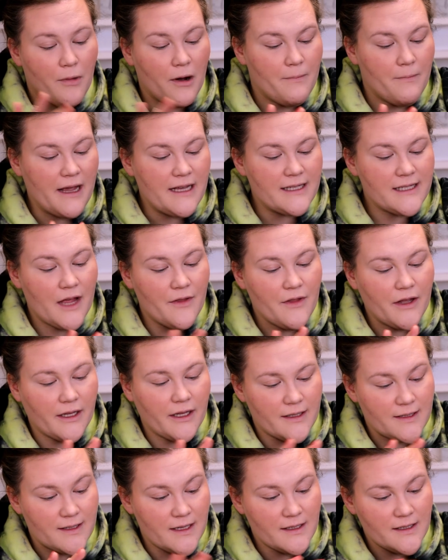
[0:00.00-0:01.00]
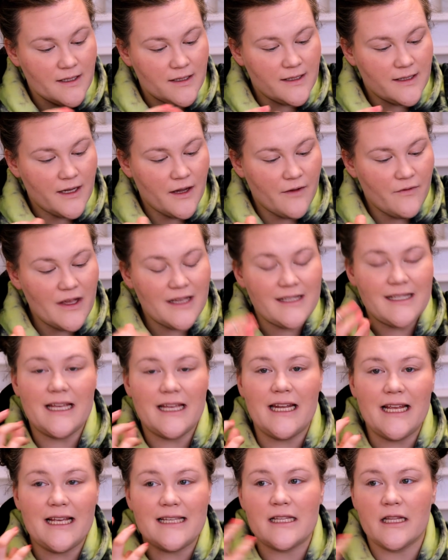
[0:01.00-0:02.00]
But based on the consistency of this,
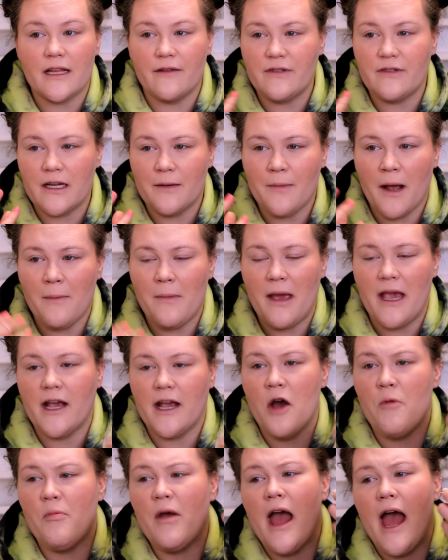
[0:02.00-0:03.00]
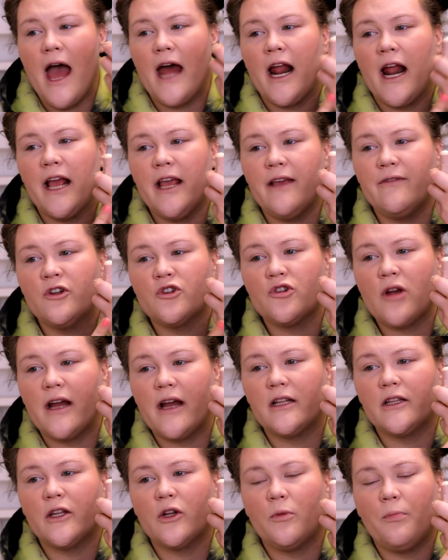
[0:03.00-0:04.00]
it is lifting my makeup. And I even
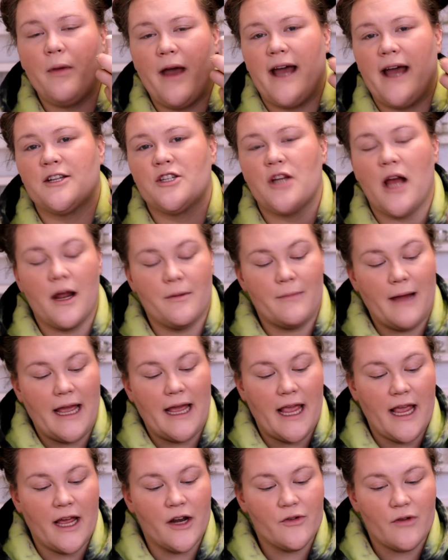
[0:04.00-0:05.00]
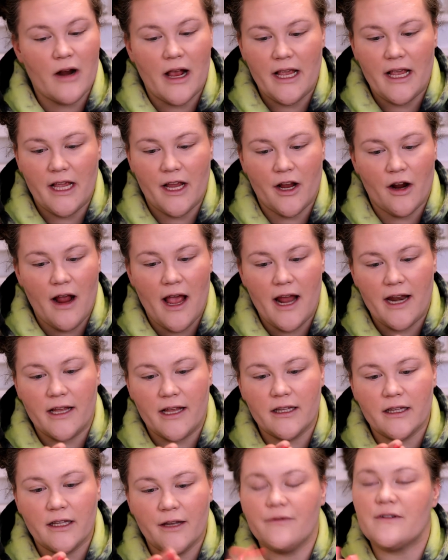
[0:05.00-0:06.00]
tried a little patch on my hand right here and
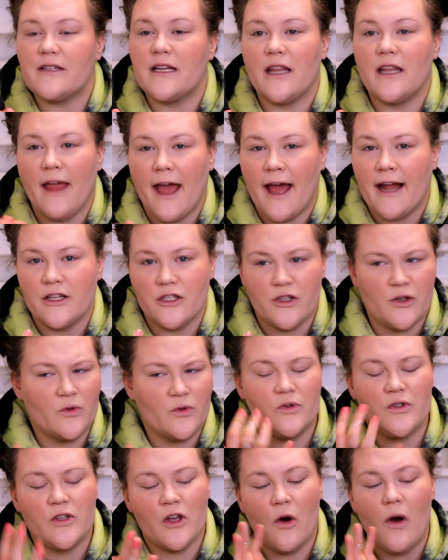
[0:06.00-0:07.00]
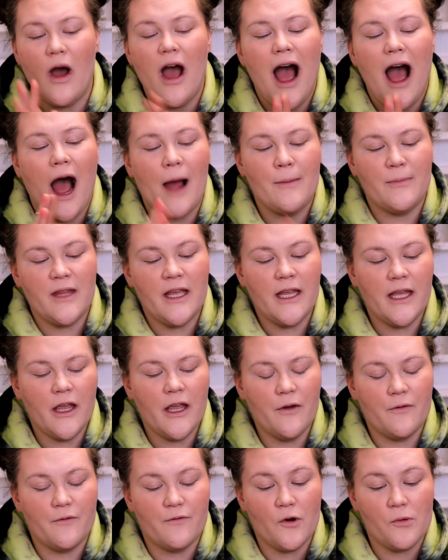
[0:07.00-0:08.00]
it lifted that too. So I'm
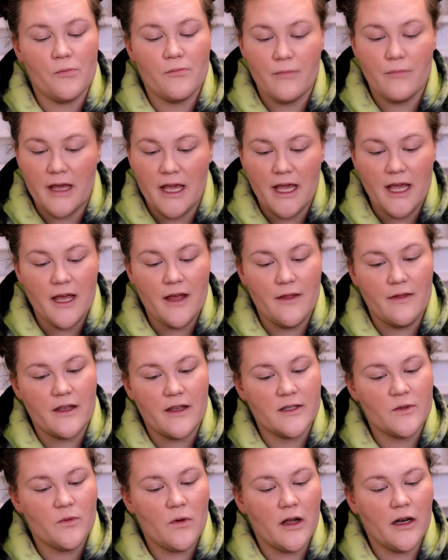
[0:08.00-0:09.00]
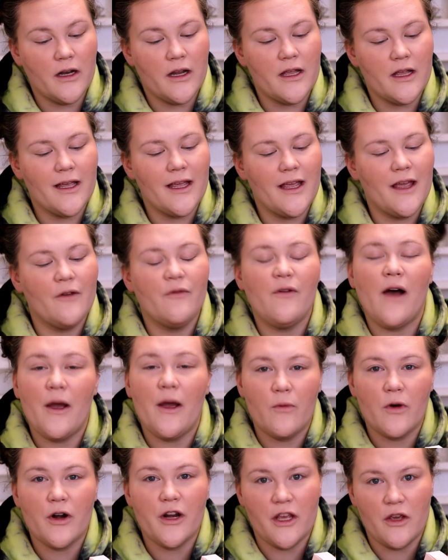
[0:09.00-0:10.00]
thinking for me, this one, if I
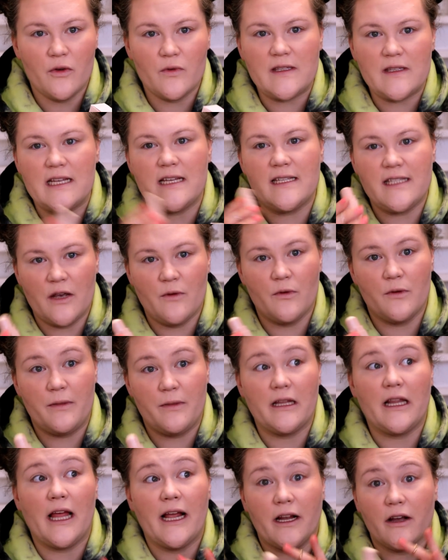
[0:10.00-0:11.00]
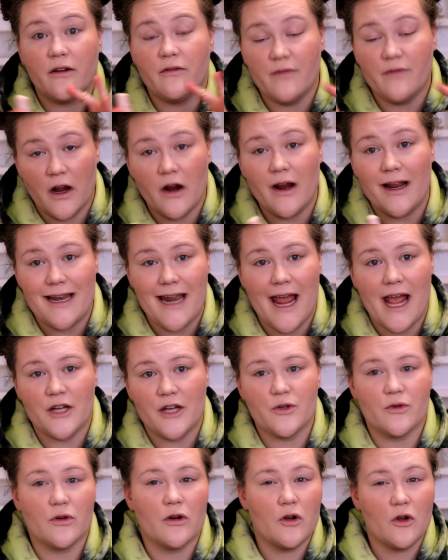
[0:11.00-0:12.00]
were to use this, it would be like a very
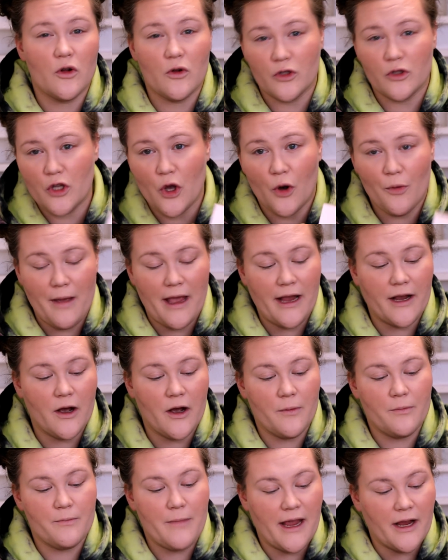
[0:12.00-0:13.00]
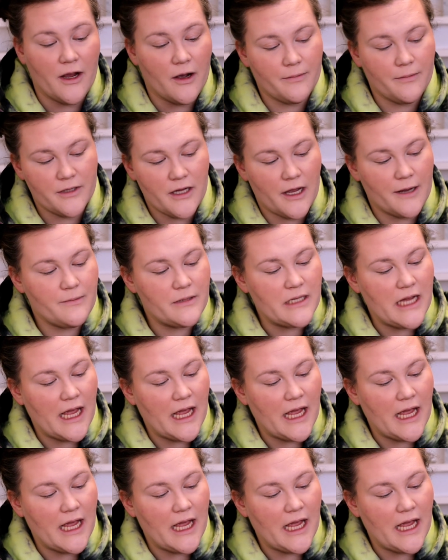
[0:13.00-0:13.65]
natural, no makeup, makeup type